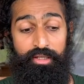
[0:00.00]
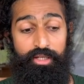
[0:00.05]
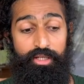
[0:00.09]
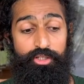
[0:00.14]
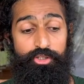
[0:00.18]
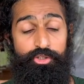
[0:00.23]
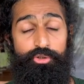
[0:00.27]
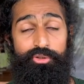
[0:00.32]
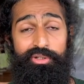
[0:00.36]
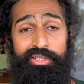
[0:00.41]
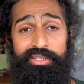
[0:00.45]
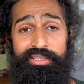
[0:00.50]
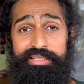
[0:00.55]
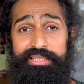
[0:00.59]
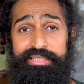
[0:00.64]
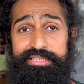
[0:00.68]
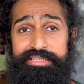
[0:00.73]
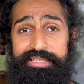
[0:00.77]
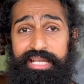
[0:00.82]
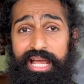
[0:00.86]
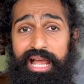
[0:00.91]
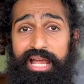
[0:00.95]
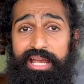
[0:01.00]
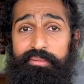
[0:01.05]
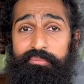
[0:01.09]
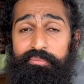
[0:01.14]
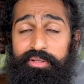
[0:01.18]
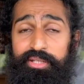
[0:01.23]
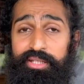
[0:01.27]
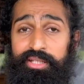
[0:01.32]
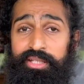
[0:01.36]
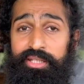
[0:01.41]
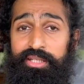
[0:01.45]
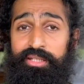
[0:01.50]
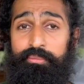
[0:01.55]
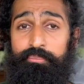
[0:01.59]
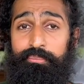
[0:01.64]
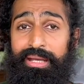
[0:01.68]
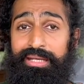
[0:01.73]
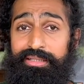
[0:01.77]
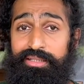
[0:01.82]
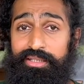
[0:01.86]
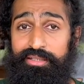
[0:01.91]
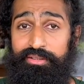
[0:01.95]
During this time, in
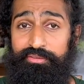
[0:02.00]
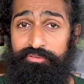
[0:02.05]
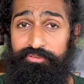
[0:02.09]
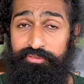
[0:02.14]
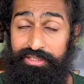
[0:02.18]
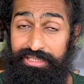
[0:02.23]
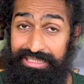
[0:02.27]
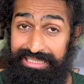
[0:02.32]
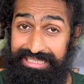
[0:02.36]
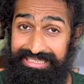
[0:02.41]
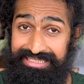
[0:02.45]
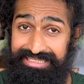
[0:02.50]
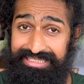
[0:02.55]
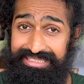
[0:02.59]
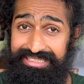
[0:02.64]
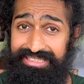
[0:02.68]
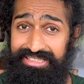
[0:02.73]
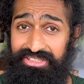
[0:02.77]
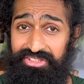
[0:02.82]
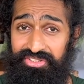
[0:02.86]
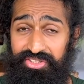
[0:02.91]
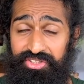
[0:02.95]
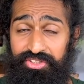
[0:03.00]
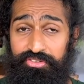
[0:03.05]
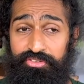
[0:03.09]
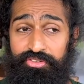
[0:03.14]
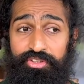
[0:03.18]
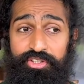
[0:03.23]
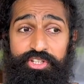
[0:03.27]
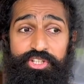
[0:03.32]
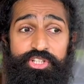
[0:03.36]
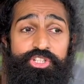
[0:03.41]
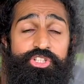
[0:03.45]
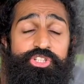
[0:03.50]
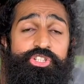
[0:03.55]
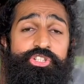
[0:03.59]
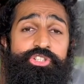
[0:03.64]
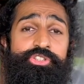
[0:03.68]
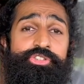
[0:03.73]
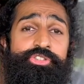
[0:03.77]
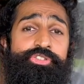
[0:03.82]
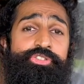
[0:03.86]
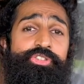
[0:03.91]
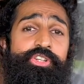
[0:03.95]
many different lineages and
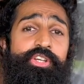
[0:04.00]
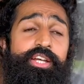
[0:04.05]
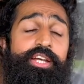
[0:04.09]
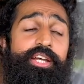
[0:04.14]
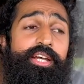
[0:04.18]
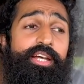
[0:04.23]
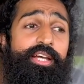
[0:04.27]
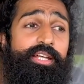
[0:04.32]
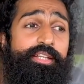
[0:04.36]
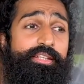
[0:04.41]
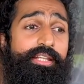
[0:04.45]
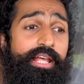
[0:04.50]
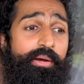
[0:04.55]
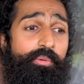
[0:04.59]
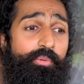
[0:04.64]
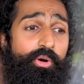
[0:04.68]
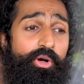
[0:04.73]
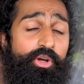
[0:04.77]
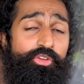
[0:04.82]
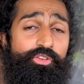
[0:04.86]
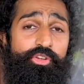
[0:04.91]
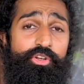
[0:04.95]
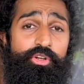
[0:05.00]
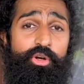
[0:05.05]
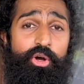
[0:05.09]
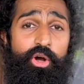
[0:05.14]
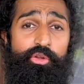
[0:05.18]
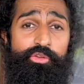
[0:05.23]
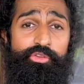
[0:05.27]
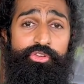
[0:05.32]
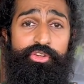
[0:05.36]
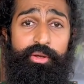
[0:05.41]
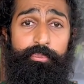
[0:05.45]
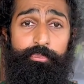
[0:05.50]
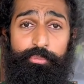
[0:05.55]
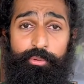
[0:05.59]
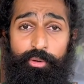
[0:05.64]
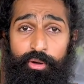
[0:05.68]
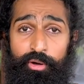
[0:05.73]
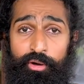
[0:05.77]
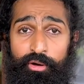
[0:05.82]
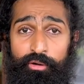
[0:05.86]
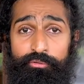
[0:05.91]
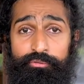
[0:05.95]
traditions, there was the concept
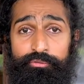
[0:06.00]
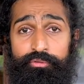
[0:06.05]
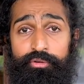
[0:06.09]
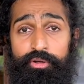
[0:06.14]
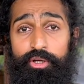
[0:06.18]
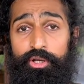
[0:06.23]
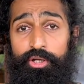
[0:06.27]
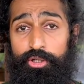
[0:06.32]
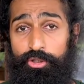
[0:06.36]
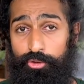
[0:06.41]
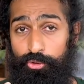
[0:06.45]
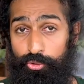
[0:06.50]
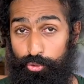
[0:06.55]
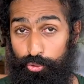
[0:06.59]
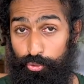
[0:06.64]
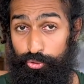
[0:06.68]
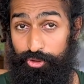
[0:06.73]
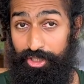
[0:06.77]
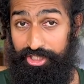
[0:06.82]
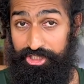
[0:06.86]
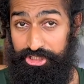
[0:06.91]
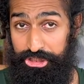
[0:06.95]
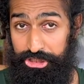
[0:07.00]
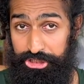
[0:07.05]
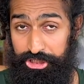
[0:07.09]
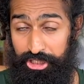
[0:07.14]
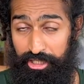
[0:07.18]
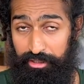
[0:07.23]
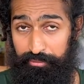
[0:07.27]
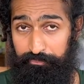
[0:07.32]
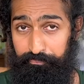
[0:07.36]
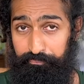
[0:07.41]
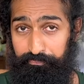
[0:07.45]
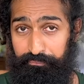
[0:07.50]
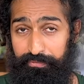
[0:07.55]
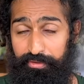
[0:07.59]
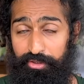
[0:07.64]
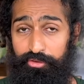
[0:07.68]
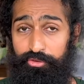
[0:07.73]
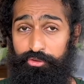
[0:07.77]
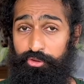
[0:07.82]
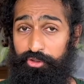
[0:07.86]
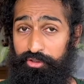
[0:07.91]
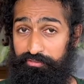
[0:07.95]
of Guru Dakshina.
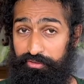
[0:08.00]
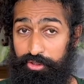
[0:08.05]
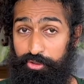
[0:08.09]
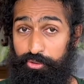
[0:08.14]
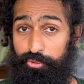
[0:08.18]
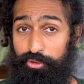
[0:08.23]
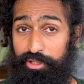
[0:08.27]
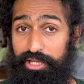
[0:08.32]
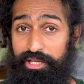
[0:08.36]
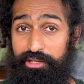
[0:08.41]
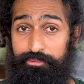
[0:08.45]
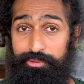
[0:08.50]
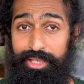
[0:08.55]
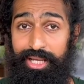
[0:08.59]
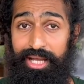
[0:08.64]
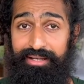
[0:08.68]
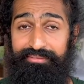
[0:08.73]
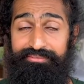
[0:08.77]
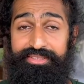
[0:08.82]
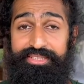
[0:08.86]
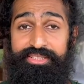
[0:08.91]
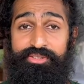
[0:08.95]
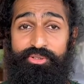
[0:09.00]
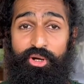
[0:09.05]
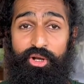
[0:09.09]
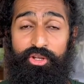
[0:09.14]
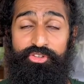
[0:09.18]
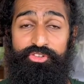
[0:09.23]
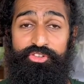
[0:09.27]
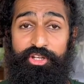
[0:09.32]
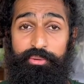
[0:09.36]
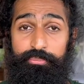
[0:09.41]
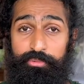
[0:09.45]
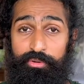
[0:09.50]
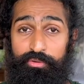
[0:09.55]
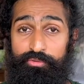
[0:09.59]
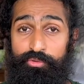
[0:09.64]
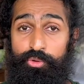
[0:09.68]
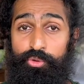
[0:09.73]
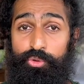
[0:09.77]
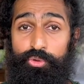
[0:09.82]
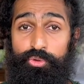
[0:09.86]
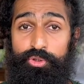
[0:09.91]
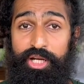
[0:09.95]
So even today, we have this concept of
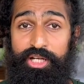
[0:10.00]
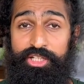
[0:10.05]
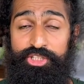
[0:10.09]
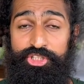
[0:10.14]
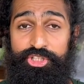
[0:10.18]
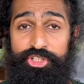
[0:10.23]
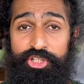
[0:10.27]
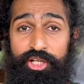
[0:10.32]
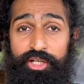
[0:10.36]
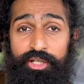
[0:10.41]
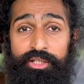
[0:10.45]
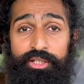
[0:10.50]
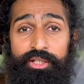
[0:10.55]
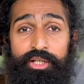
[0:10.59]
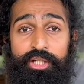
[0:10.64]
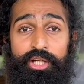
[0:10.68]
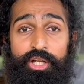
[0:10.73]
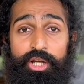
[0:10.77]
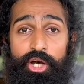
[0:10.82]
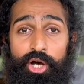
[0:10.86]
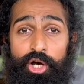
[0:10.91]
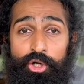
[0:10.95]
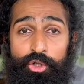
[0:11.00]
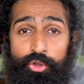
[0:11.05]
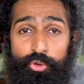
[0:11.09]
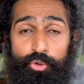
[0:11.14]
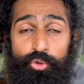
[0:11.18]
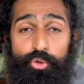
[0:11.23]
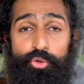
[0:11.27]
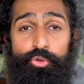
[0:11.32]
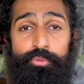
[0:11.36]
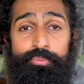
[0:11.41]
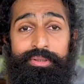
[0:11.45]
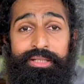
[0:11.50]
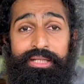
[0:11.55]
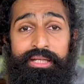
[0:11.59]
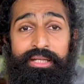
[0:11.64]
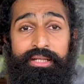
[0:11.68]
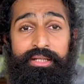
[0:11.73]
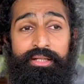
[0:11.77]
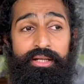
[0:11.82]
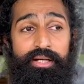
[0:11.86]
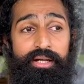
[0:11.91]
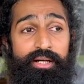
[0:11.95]
Guru Dakshina, a guru
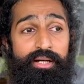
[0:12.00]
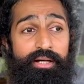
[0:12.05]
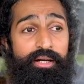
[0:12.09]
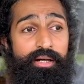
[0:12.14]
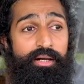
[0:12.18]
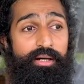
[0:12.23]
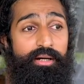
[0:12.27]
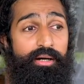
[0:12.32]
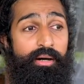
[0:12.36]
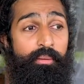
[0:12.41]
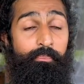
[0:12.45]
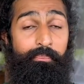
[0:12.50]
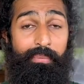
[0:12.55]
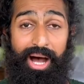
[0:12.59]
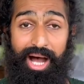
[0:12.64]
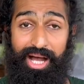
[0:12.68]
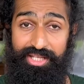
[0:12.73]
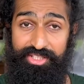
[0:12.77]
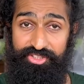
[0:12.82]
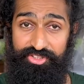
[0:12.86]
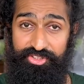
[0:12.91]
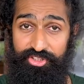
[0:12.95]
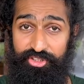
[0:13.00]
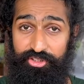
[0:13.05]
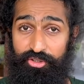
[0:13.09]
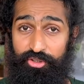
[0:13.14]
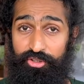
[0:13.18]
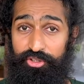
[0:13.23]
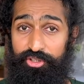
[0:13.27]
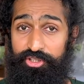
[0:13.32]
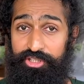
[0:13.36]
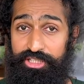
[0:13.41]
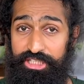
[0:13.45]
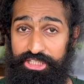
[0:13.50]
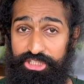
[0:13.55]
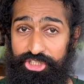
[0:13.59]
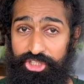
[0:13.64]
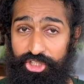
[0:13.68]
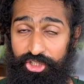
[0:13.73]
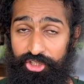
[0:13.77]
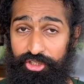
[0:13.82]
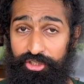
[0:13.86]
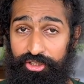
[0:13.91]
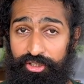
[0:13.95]
meaning a master or a
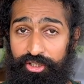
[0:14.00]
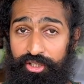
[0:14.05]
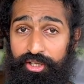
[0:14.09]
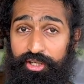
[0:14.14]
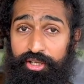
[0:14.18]
teacher,